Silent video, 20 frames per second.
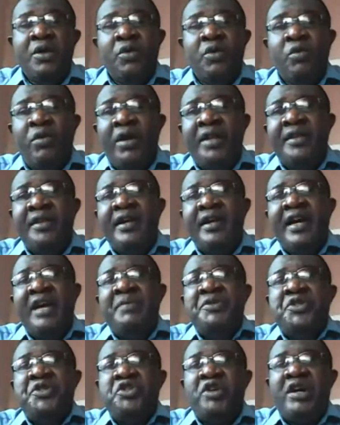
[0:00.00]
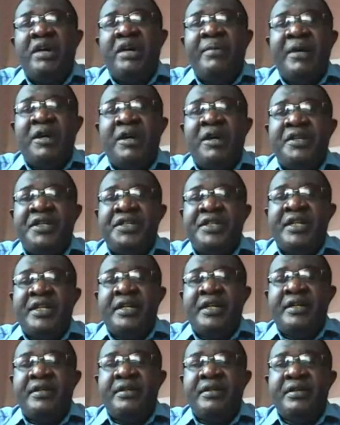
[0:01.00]
One thing I am sure about is
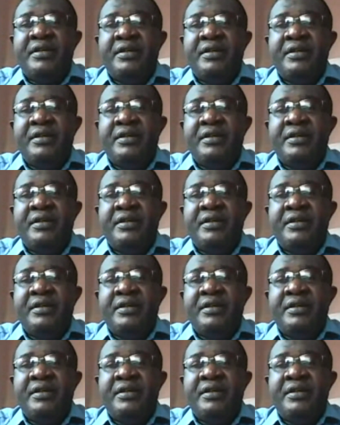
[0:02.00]
that